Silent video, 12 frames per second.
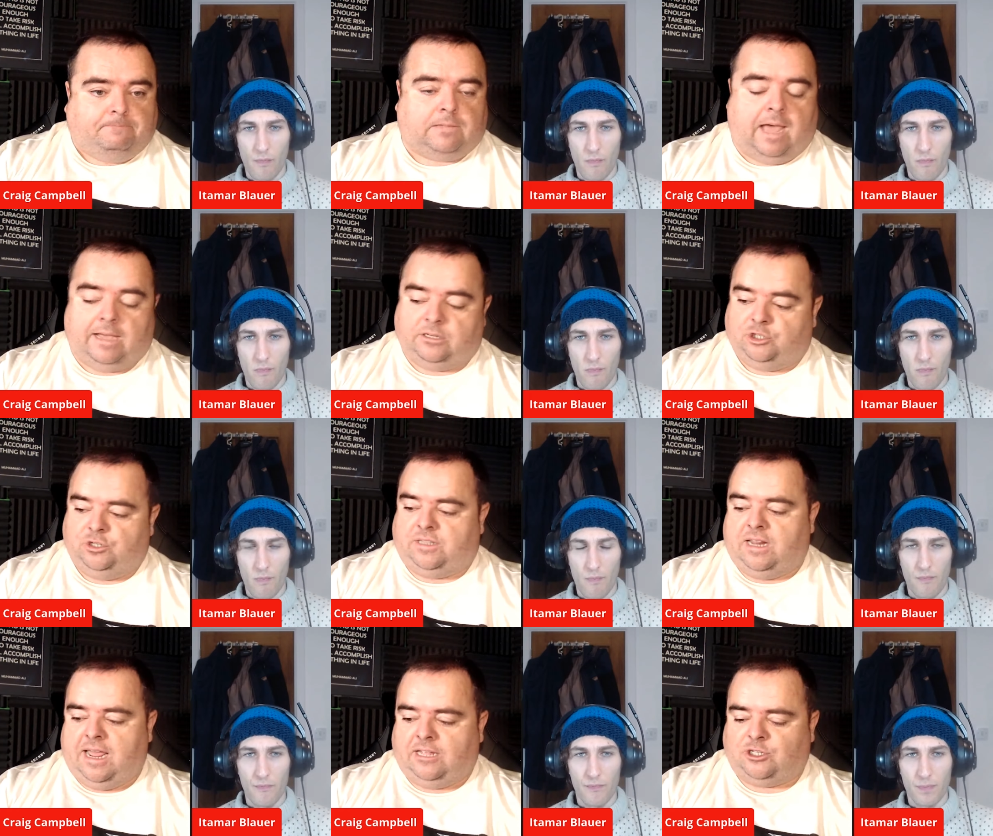Speaker 1: that's just the
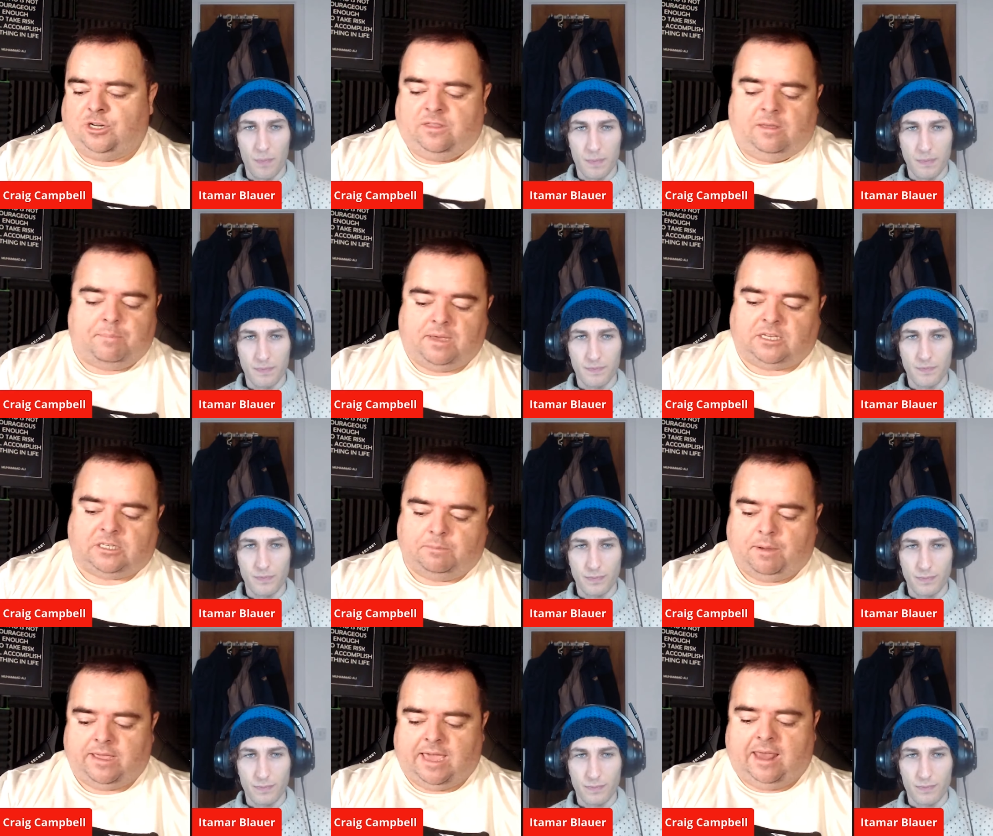nature of the beast.
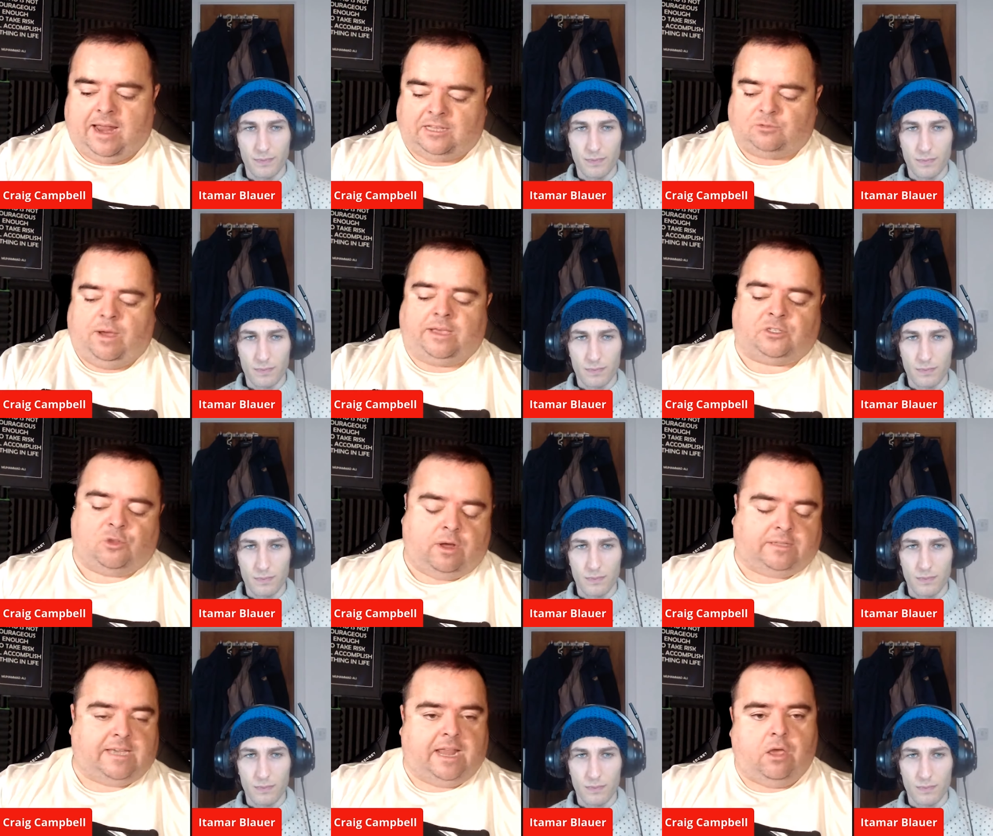But yeah, that's why it's not a
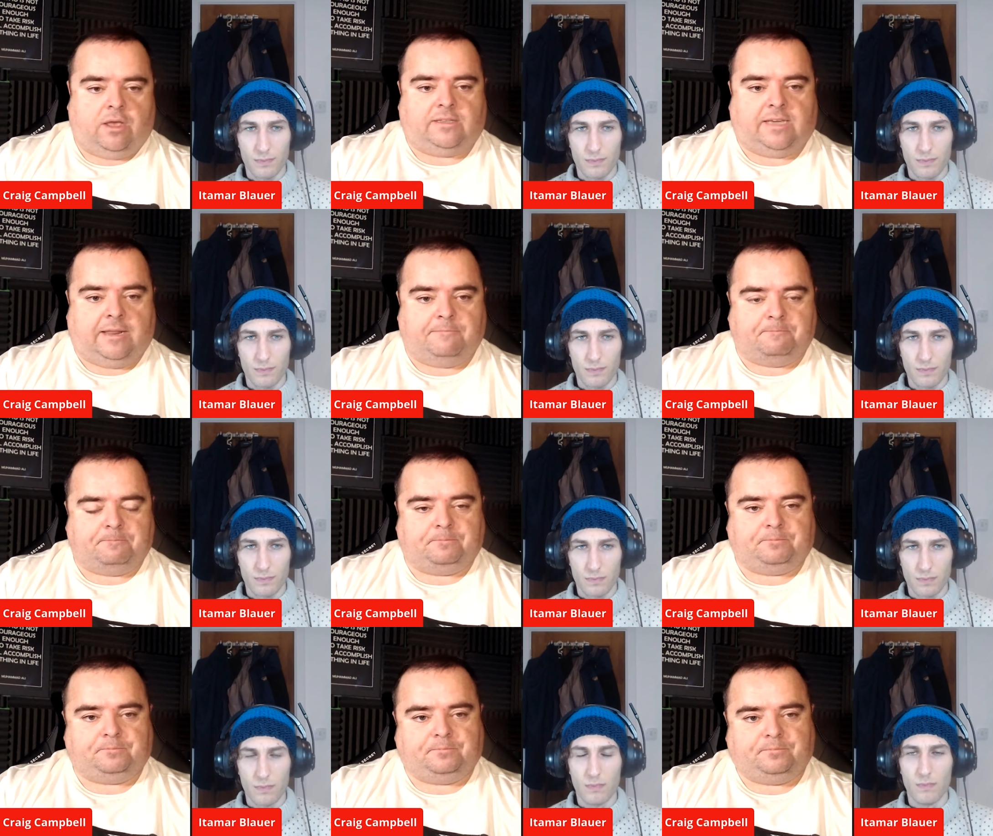ten out of 10
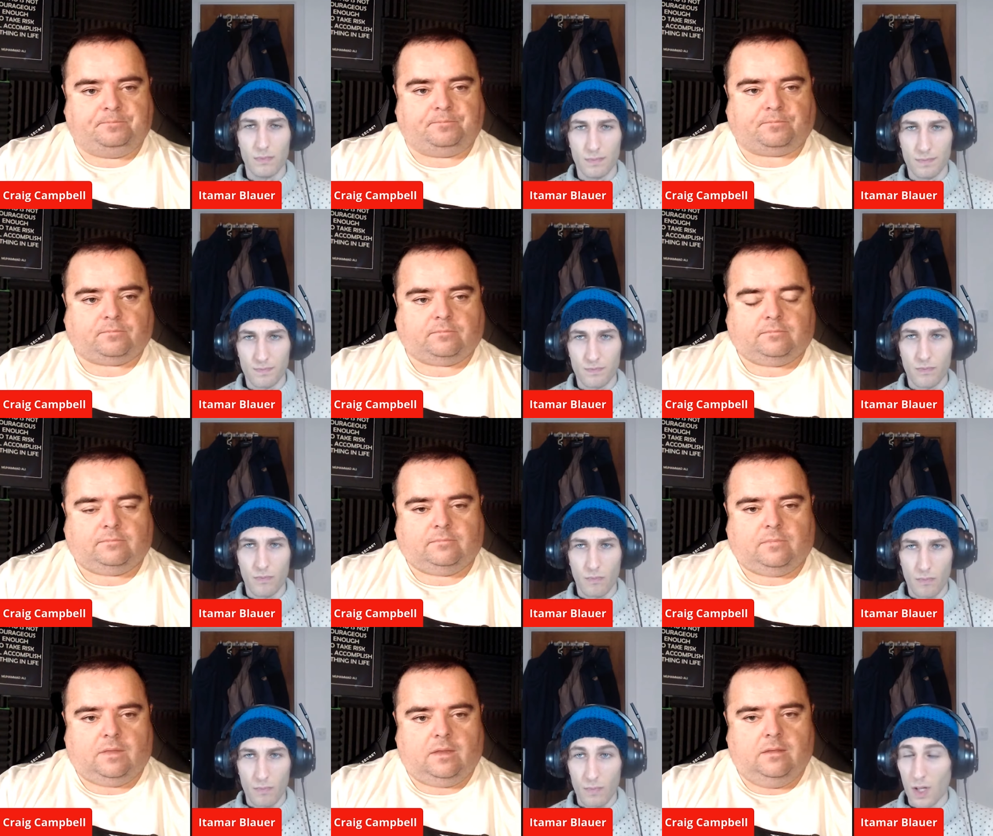
Speaker 2: mm-hmm.
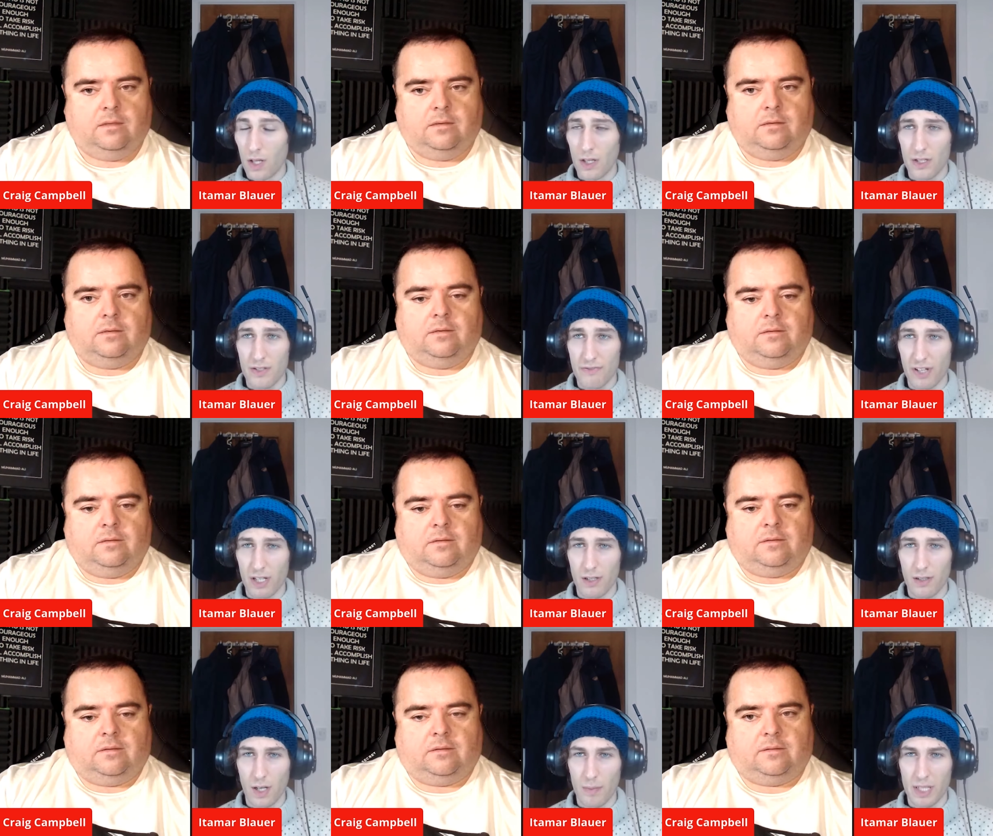No, that's
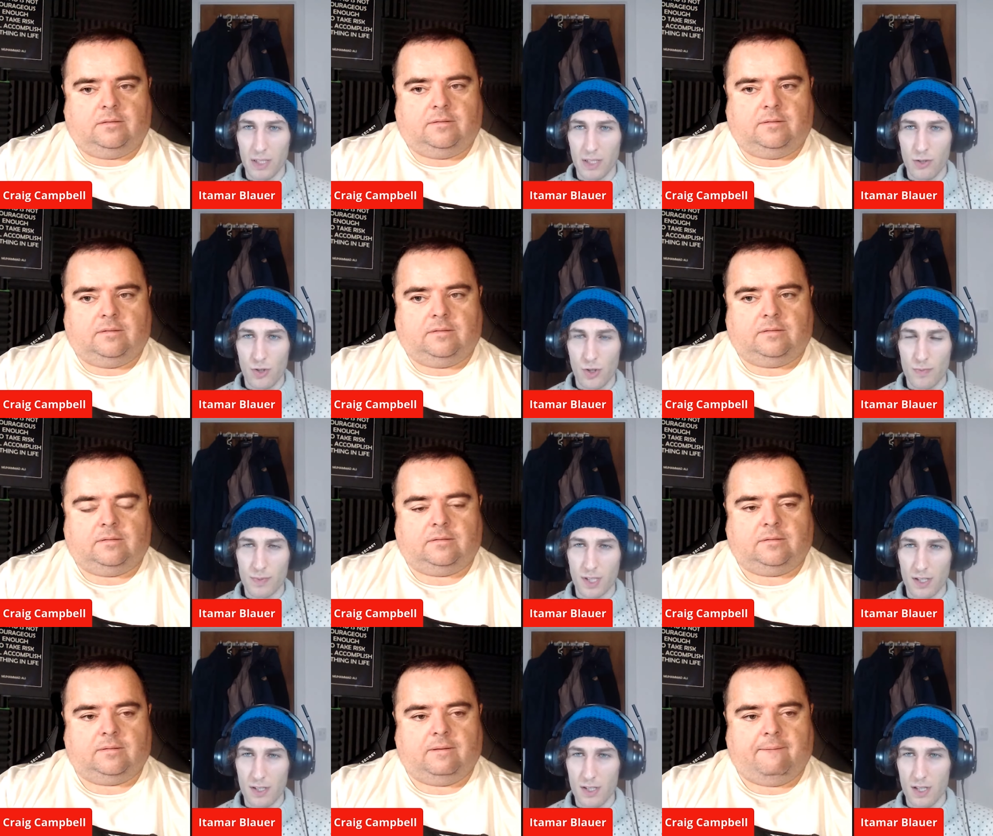fair. I mean, YouTube
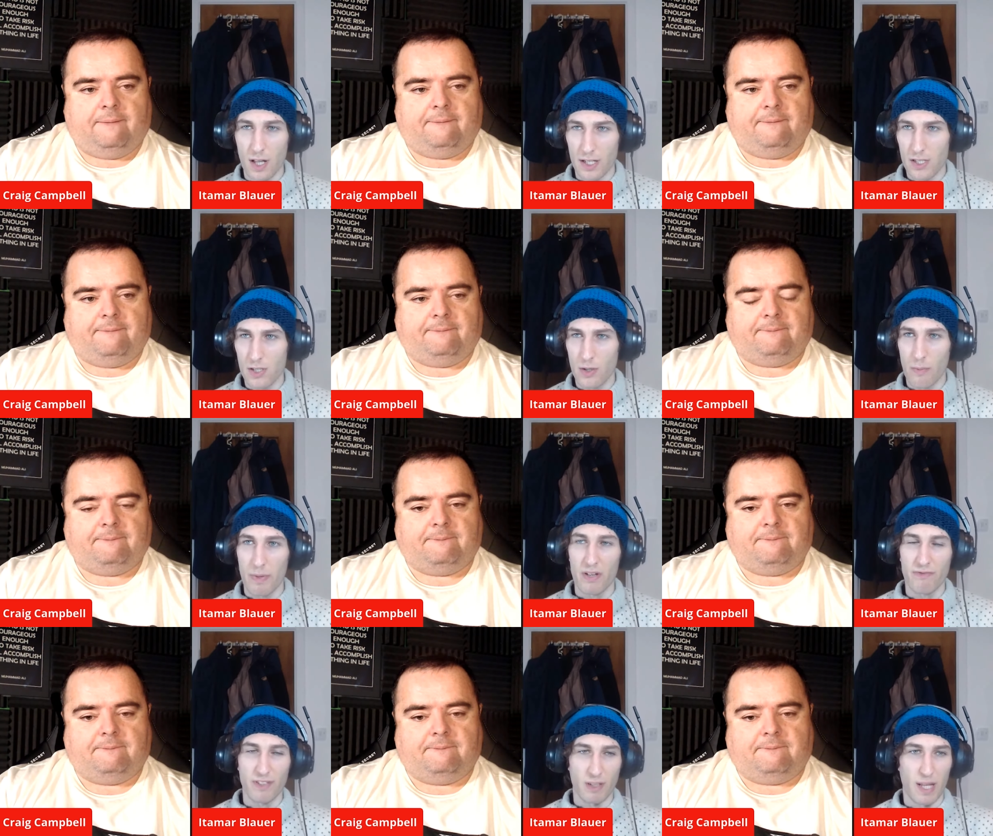does like it's not a
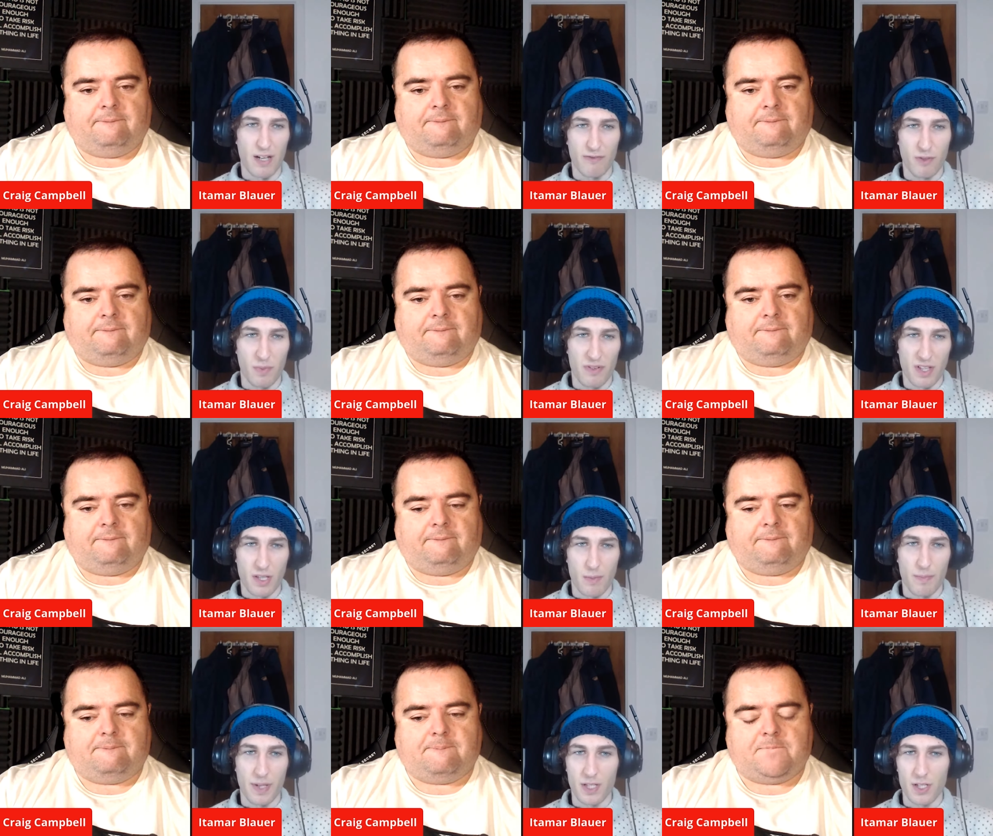perfect platform. I think the
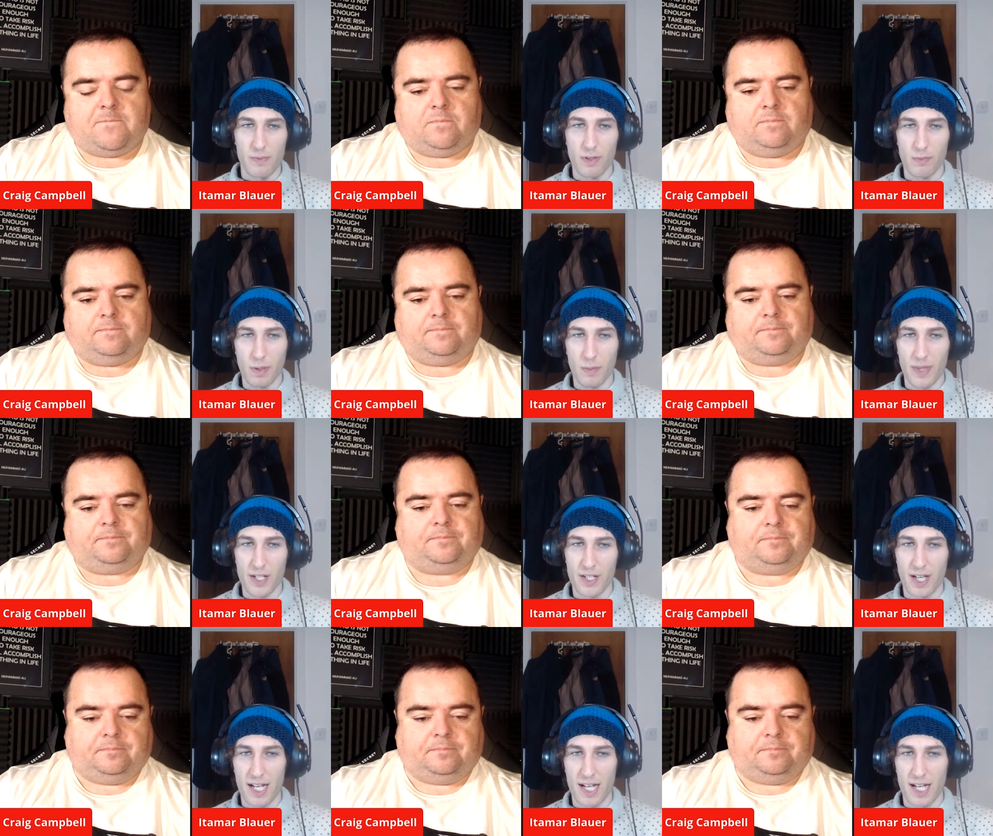biggest problem that it